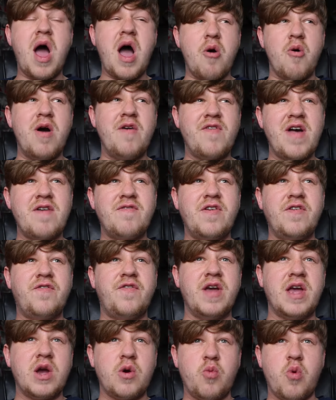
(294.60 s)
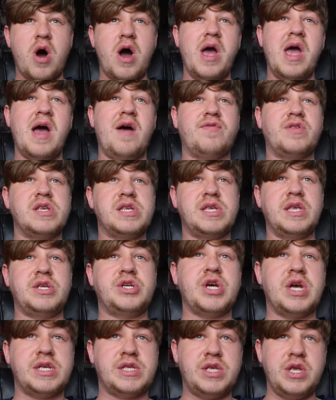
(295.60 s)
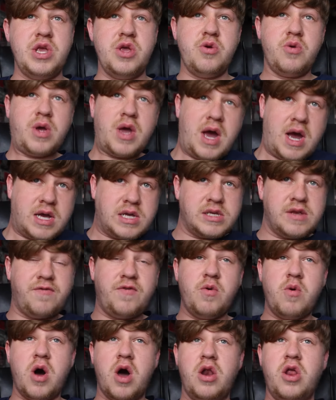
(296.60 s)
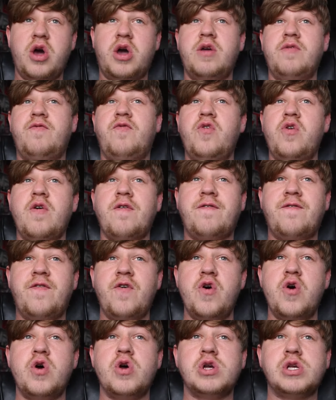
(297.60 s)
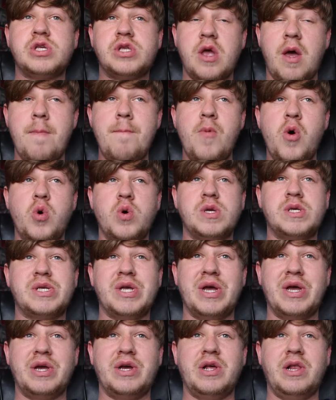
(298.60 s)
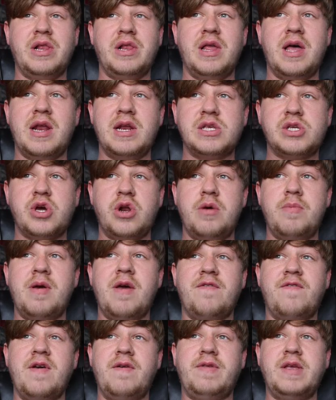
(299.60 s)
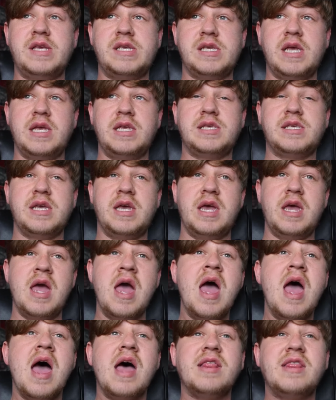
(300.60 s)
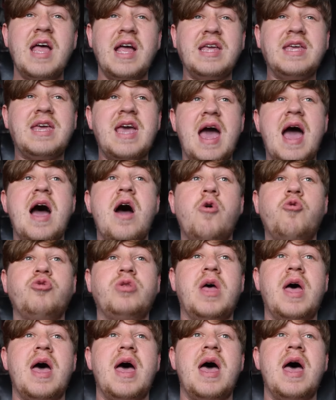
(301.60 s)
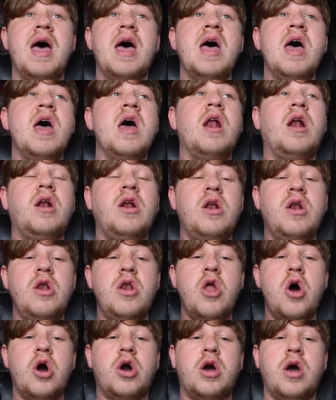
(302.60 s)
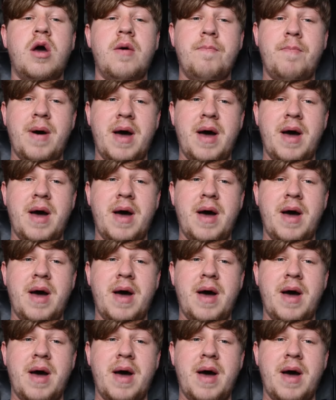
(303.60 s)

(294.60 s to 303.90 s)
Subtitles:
out of everything, what I have to suggest to you guys, if you are looking for your first motorcycle and it's going to be a 50cc, then get out there, look at